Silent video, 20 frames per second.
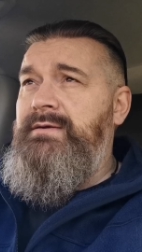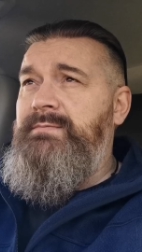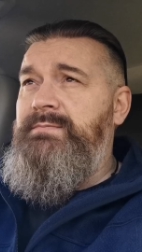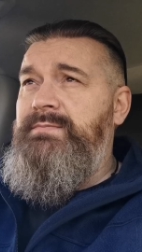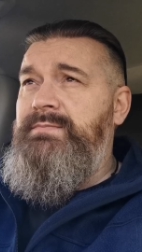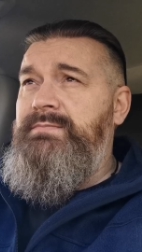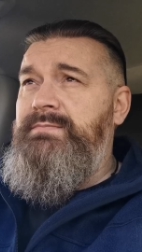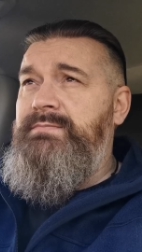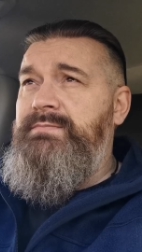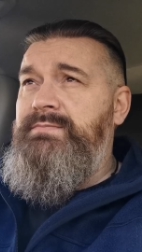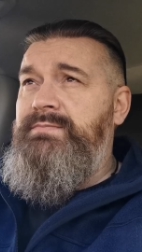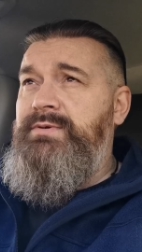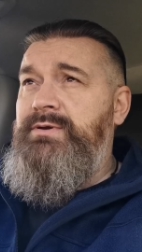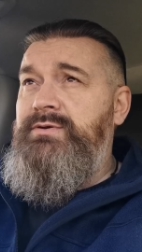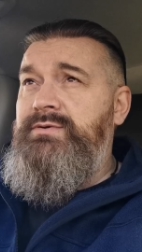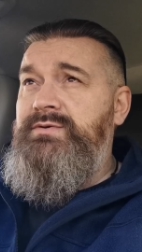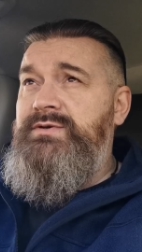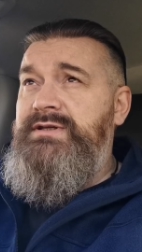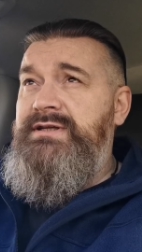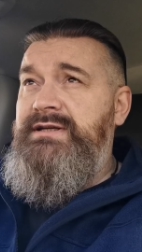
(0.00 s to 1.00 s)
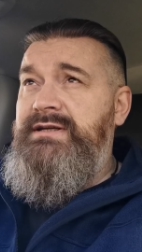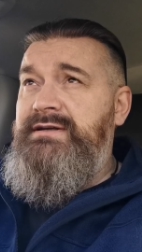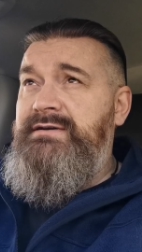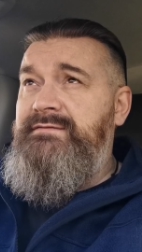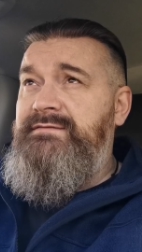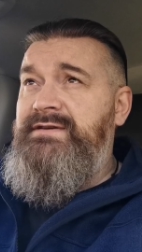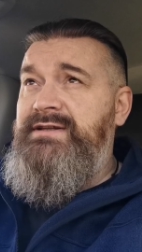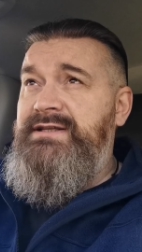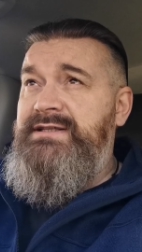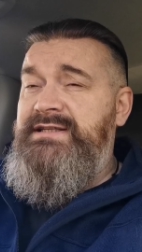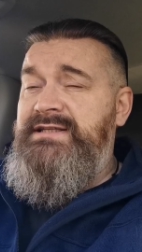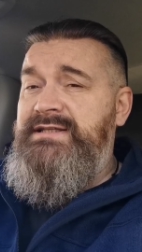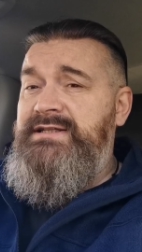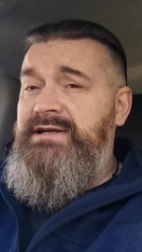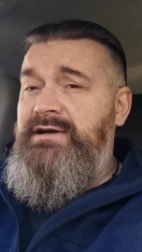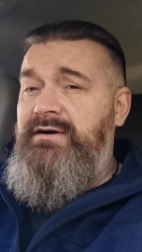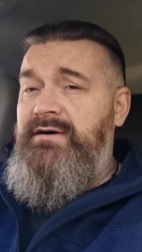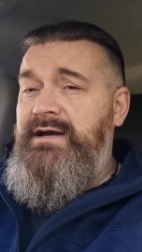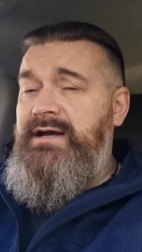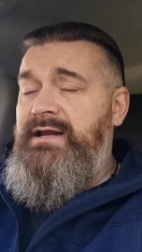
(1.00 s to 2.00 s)
the beauty of the
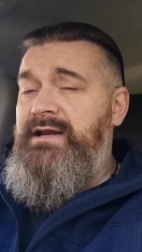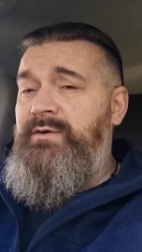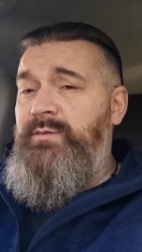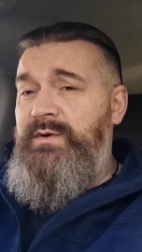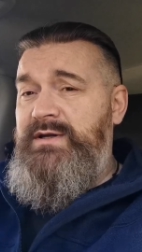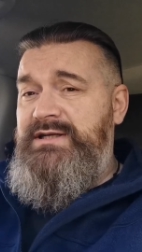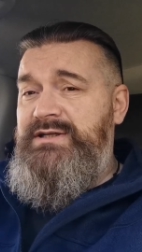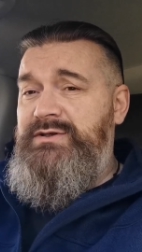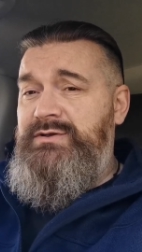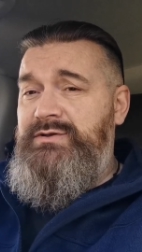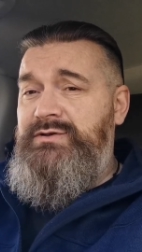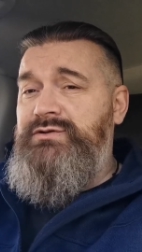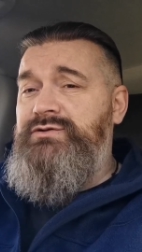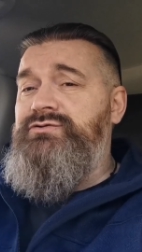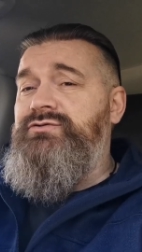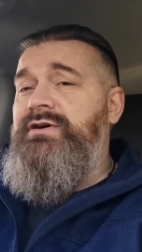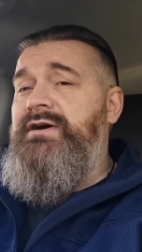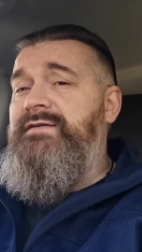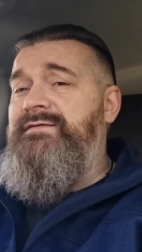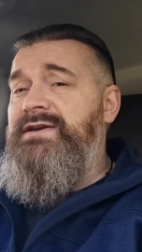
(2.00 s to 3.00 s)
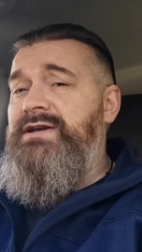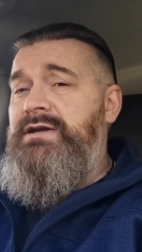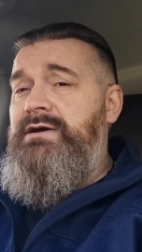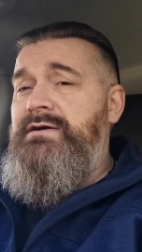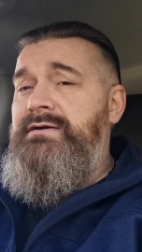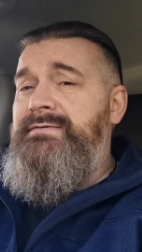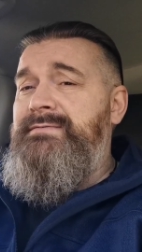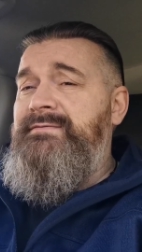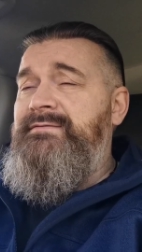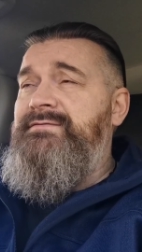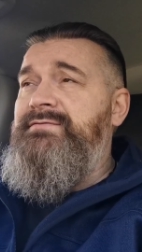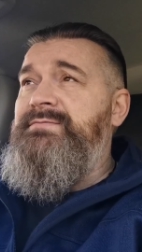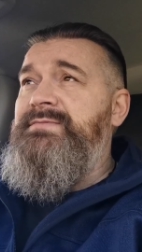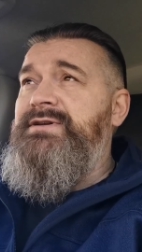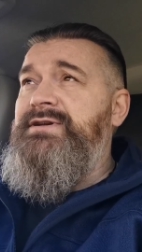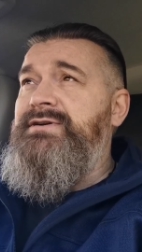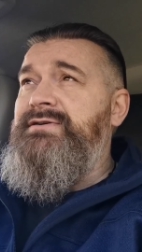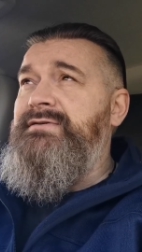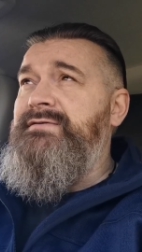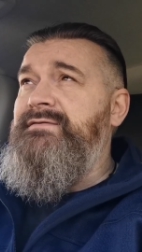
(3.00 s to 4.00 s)
sky that we saw driving home from
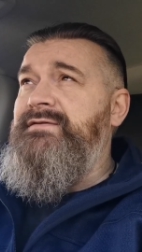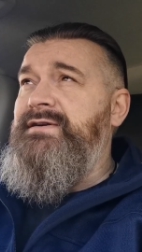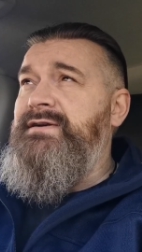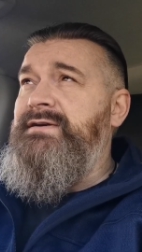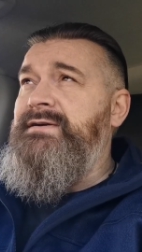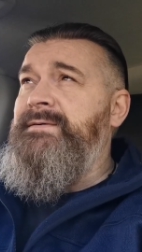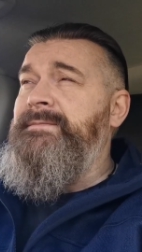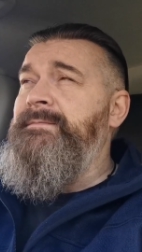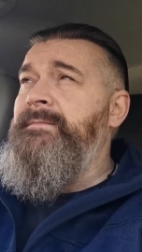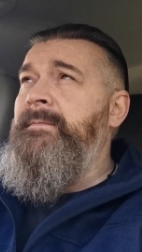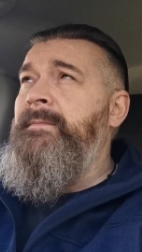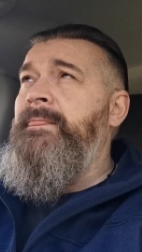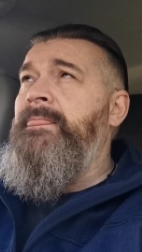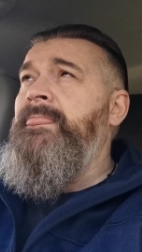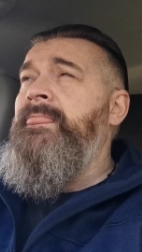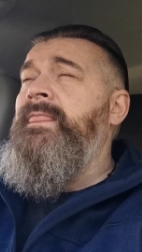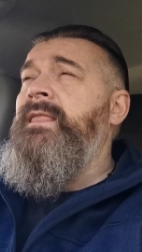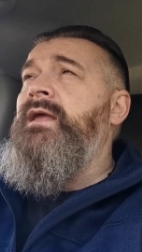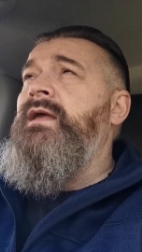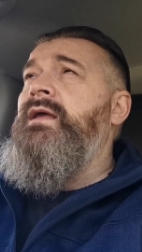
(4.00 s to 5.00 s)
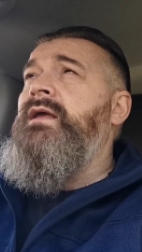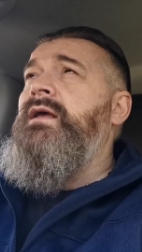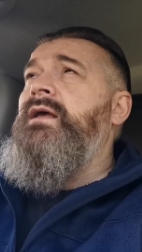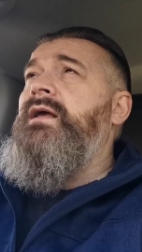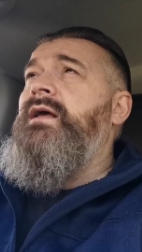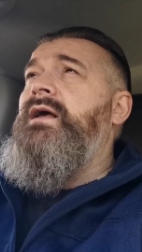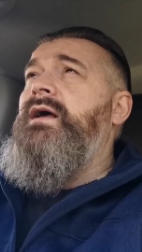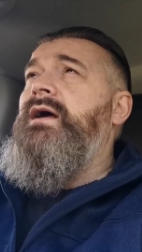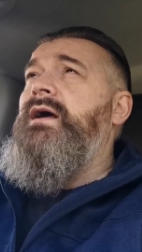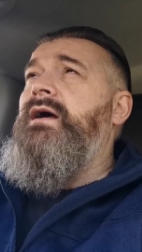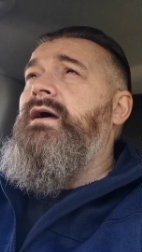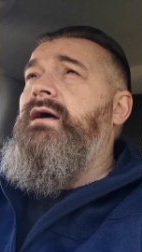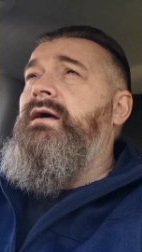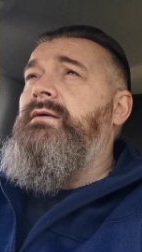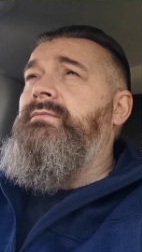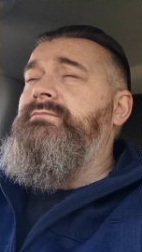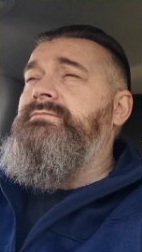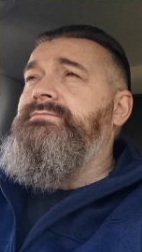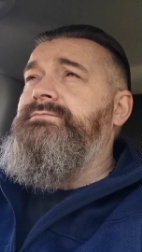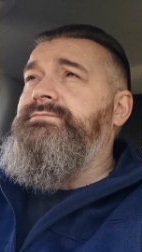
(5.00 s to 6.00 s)
Dover.
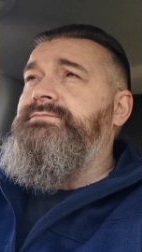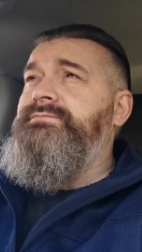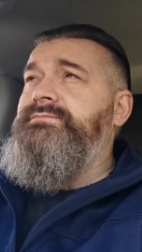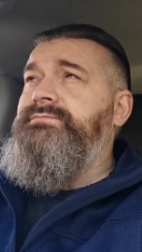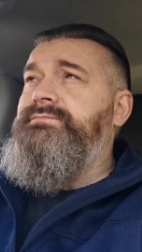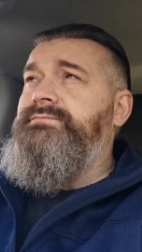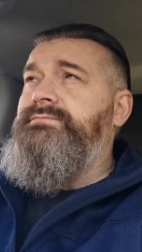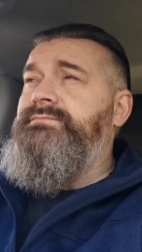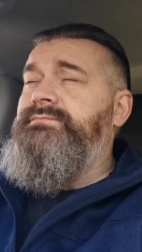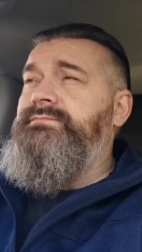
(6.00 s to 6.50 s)
Um,